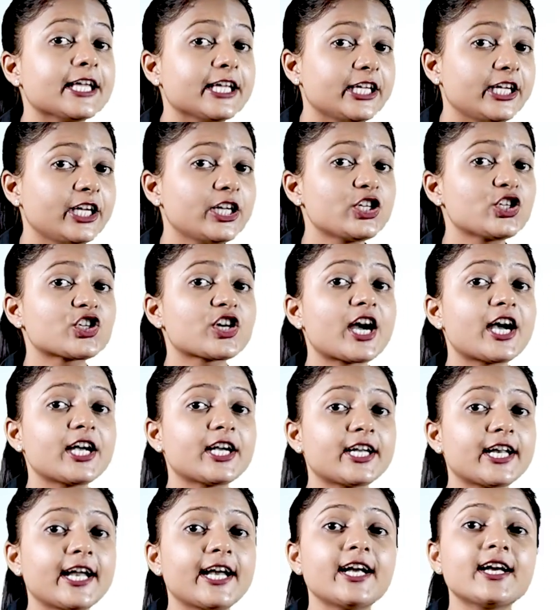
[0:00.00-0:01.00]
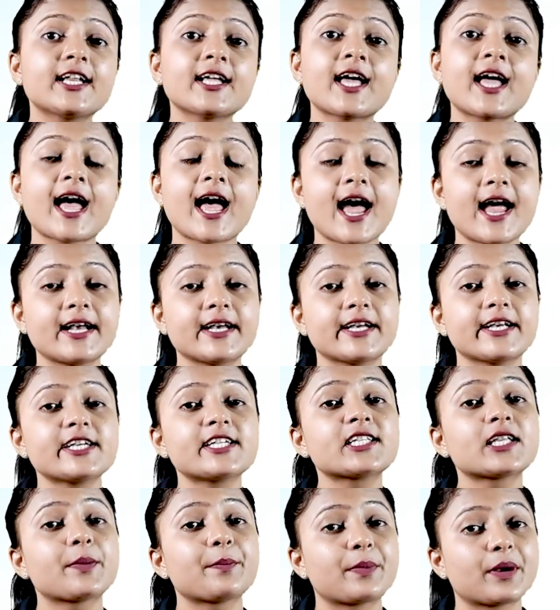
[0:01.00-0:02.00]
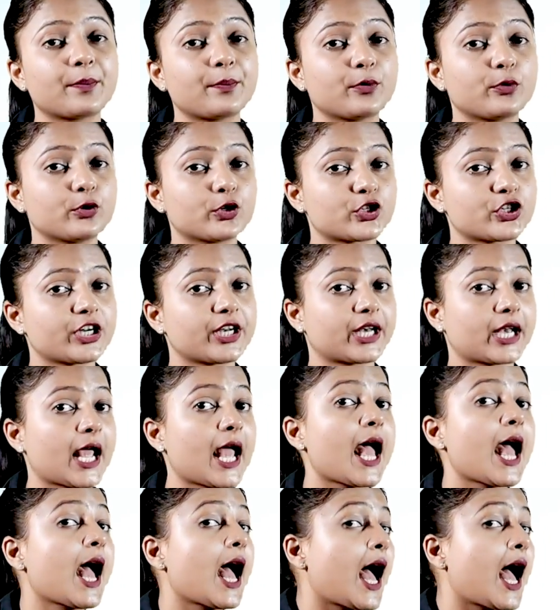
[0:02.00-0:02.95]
each content and its proportion.